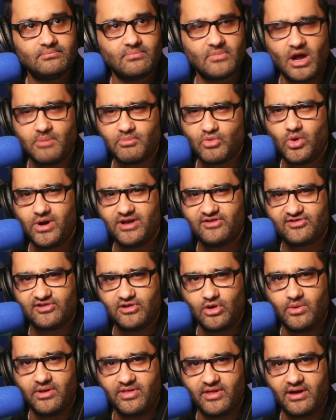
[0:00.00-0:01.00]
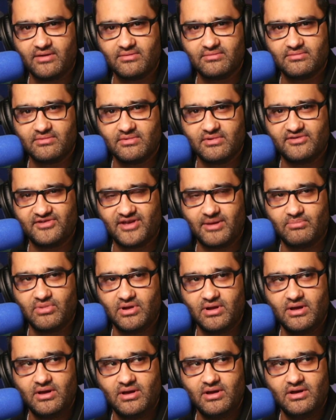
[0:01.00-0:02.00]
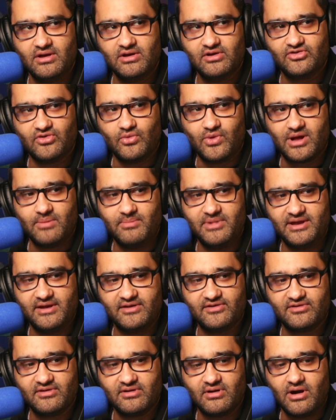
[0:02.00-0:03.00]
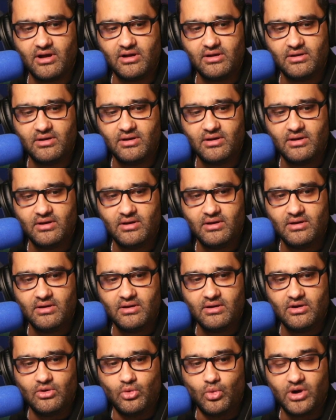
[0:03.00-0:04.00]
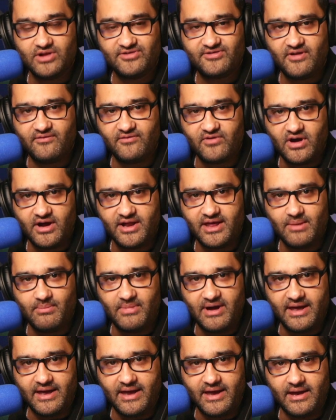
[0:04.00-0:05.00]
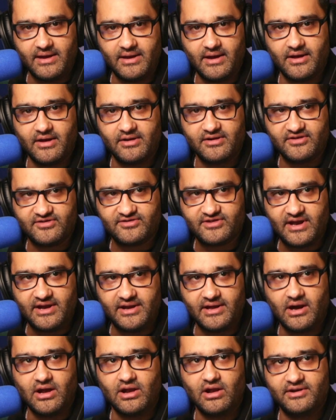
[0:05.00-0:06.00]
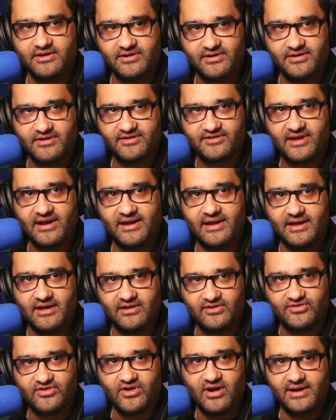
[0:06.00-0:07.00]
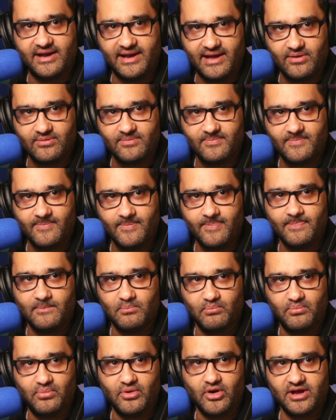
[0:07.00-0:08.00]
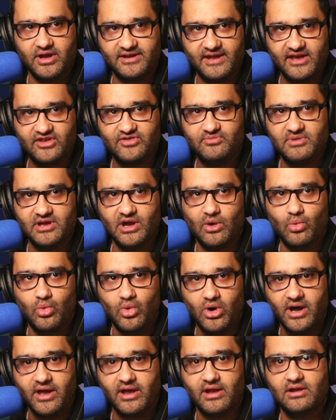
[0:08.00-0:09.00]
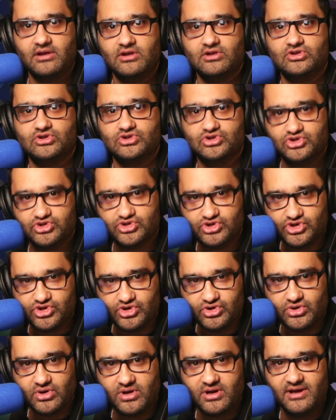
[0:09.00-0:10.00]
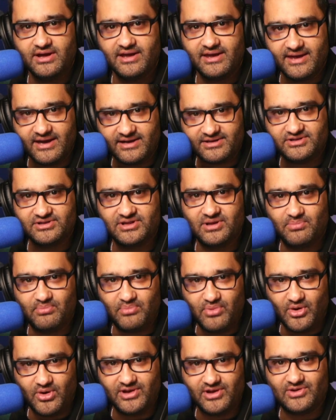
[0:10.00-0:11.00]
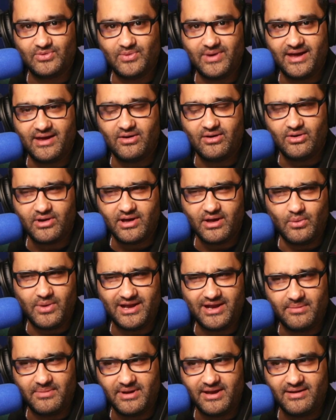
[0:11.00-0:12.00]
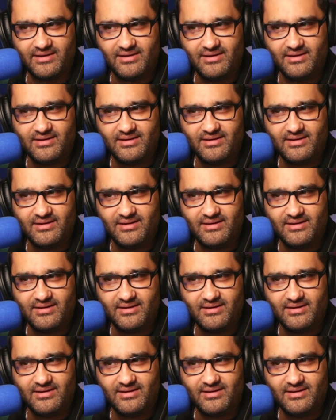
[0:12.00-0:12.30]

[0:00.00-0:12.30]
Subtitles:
I'm quite slow in that example. So what I mean is, once I've got it in my head, I understand it, I'll understand it inside and out. But it takes me a while to get to the point where, okay, wait a minute,